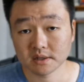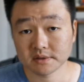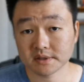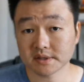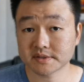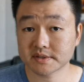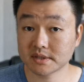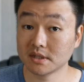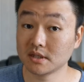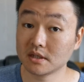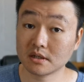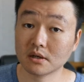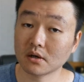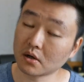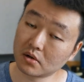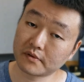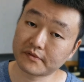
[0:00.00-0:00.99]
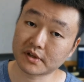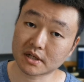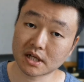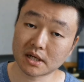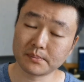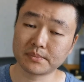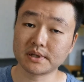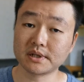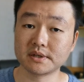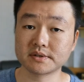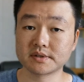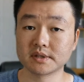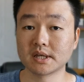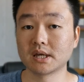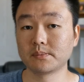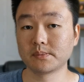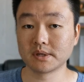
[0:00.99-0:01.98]
The CEO of the company's
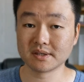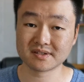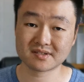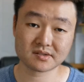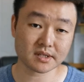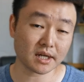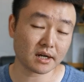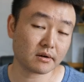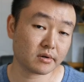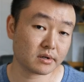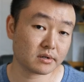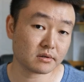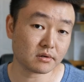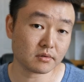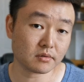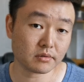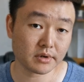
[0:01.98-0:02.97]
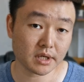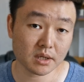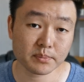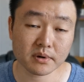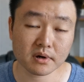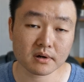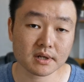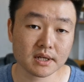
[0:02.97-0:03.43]
name is Darin Rayburn,